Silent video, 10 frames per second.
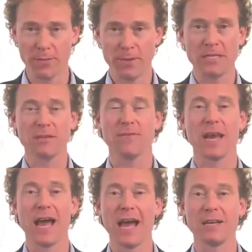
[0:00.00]
of the piece of
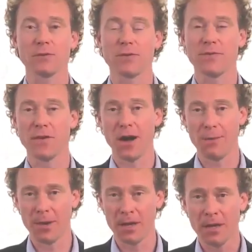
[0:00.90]
land or the
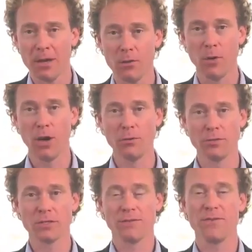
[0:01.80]
farmer who
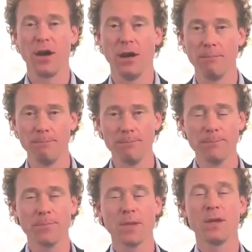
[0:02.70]
owns the farm.
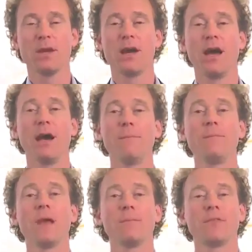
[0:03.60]

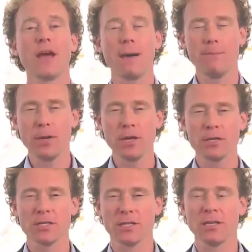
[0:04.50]
But that
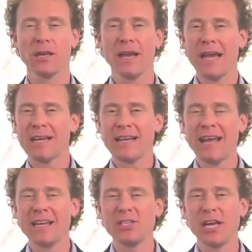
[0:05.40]
person at an
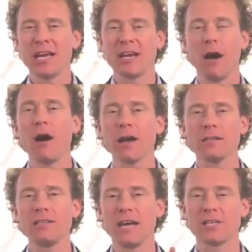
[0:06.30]
energetic
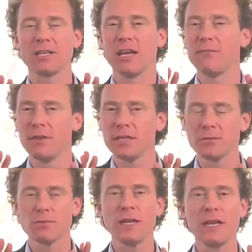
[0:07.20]
architecture level
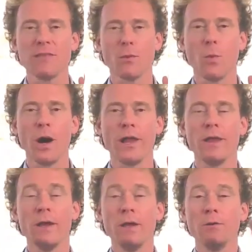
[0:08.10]
is really the
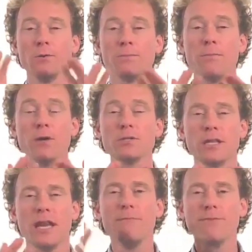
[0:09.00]
one who's
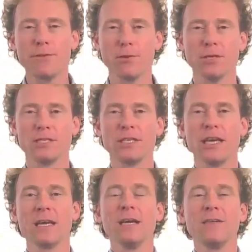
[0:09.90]
most
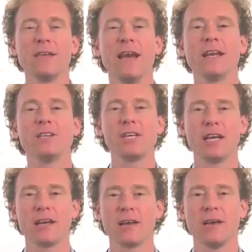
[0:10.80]
influencing the
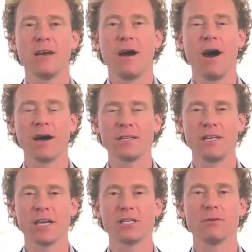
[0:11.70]
energetic
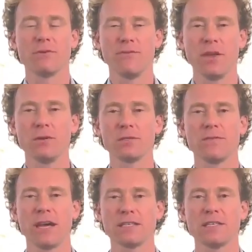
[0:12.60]
architecture and field
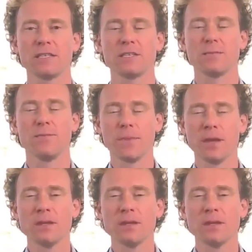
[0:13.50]
of that system.